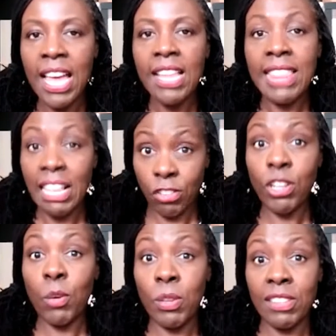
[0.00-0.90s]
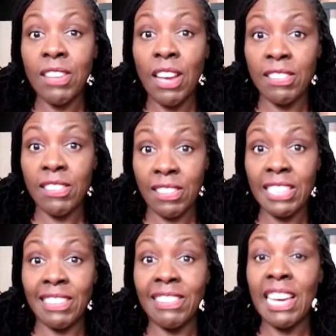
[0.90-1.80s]
That's only what scientists
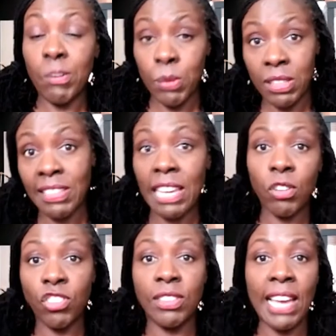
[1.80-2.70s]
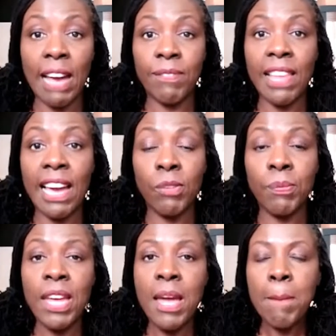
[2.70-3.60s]
can detect with the technology they have now.
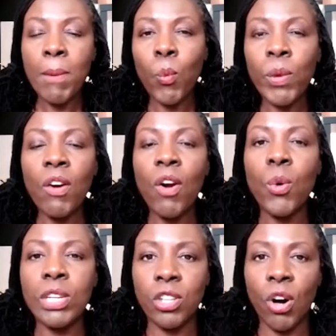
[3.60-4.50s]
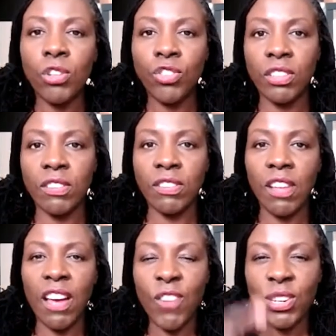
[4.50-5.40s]
But we're only conscious
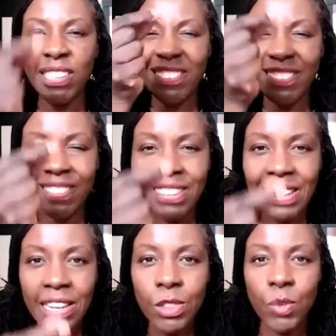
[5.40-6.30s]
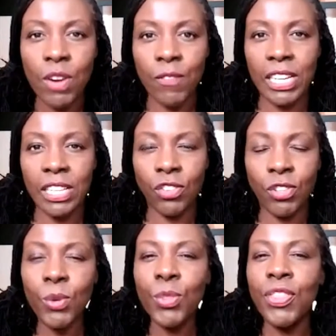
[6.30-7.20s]
of only a slither of it,
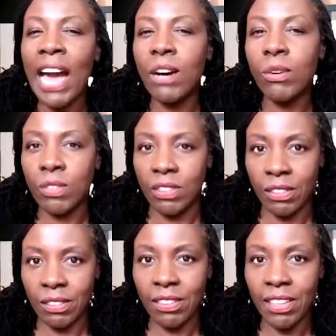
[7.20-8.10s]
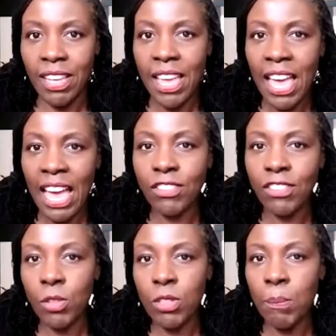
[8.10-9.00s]
2,000. And
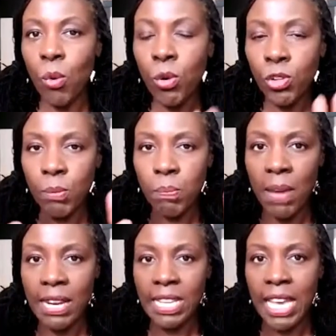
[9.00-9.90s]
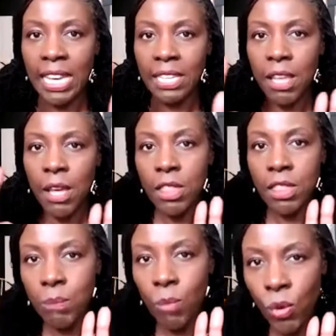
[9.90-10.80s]
so the more you meditate,
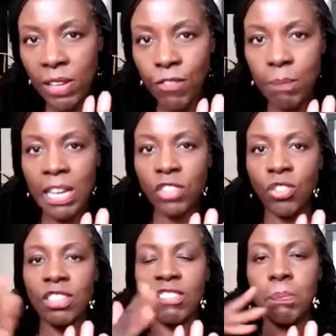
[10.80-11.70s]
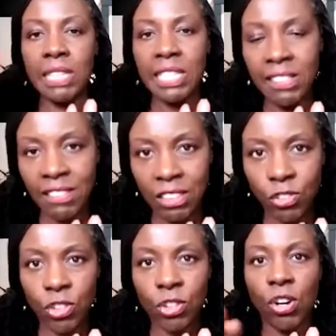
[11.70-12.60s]
the more information just bleeds
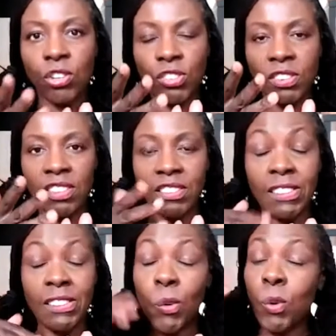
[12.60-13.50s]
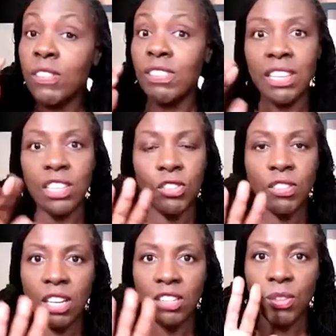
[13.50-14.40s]
into your consciousness. And all of a sudden you
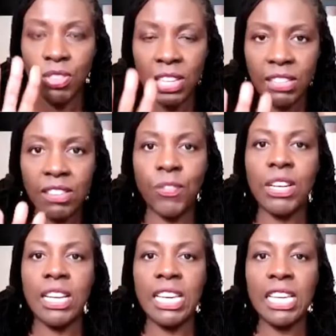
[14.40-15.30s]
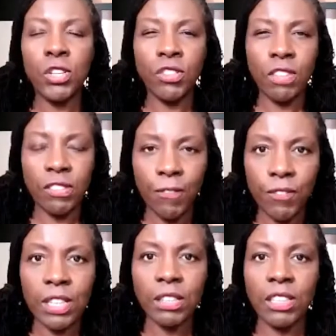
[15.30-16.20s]
start to think differently, you start to
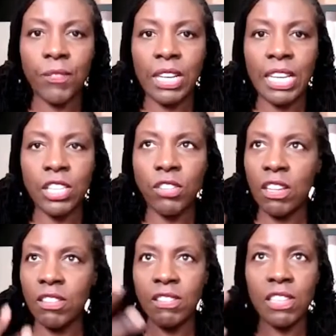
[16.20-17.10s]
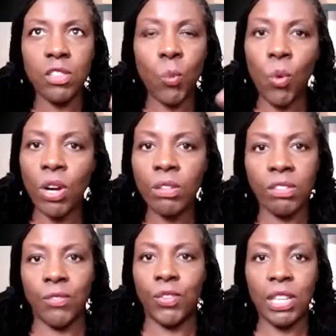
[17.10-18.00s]
feel differently, you start to see the world
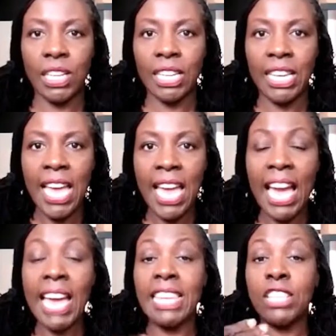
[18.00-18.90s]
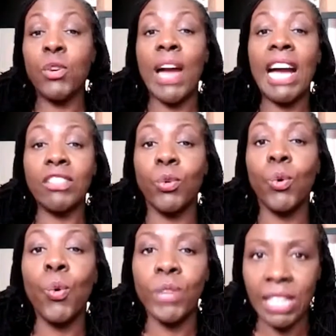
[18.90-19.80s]
differently, and then you act
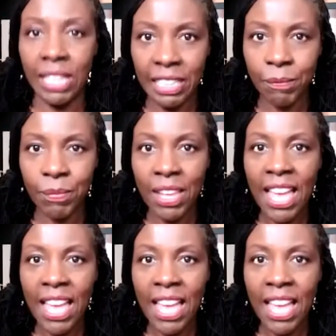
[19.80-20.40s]
accordingly.